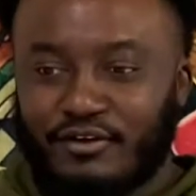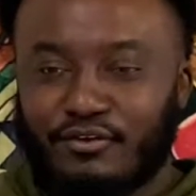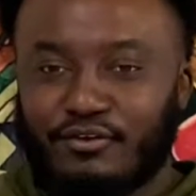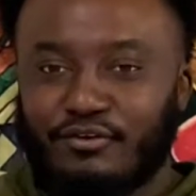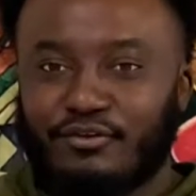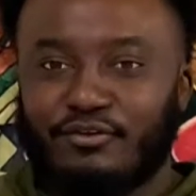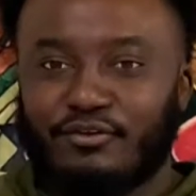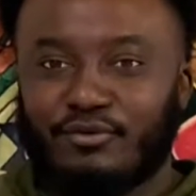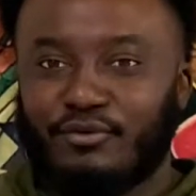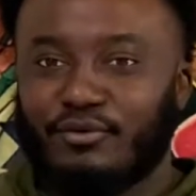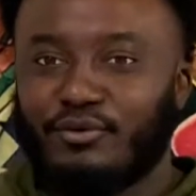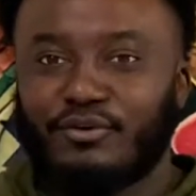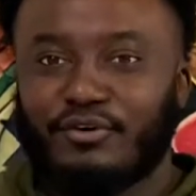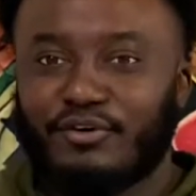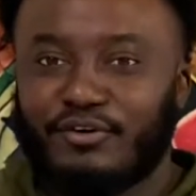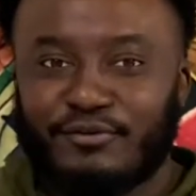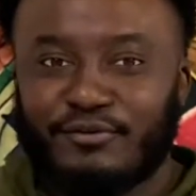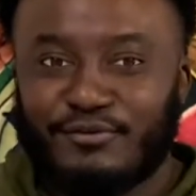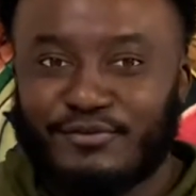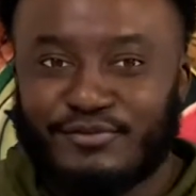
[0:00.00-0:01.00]

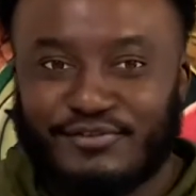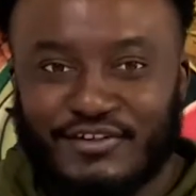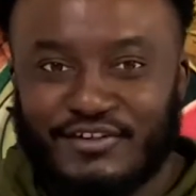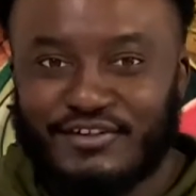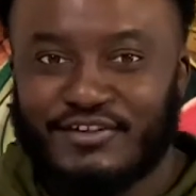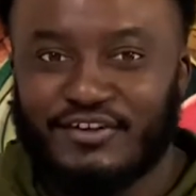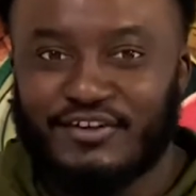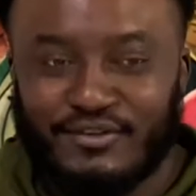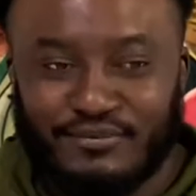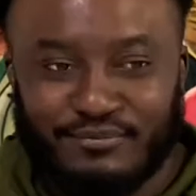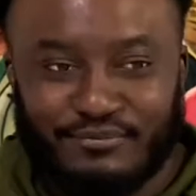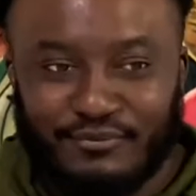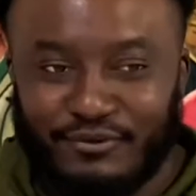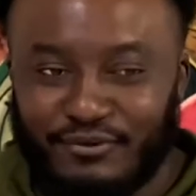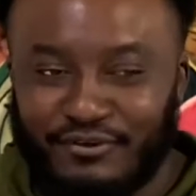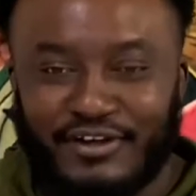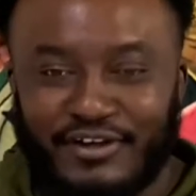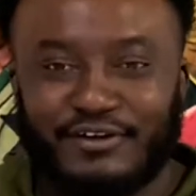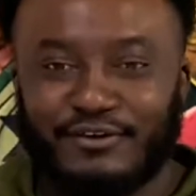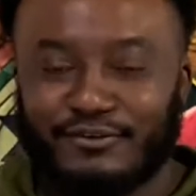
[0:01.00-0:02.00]
Yo was teaching him
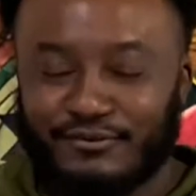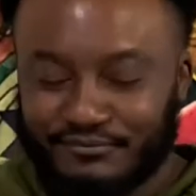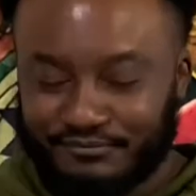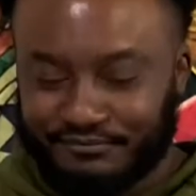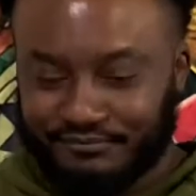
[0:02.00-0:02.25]
Rio.